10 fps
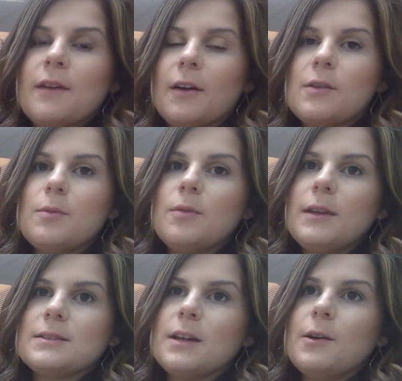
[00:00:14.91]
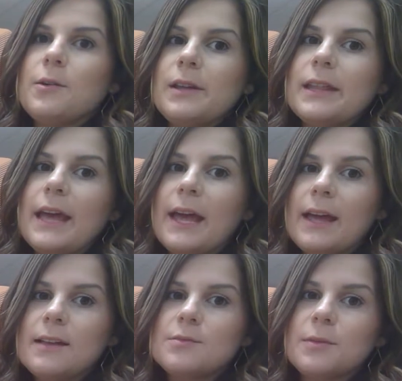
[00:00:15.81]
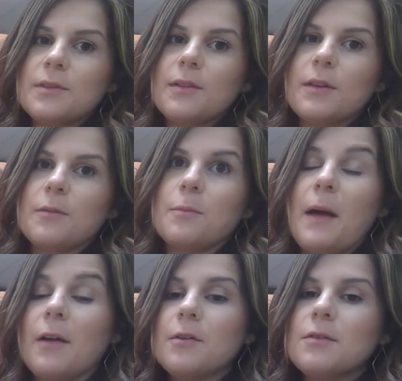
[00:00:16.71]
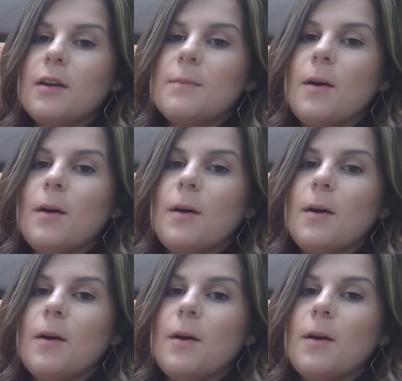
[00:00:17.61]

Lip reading: valuable is not only the heads where the petals are,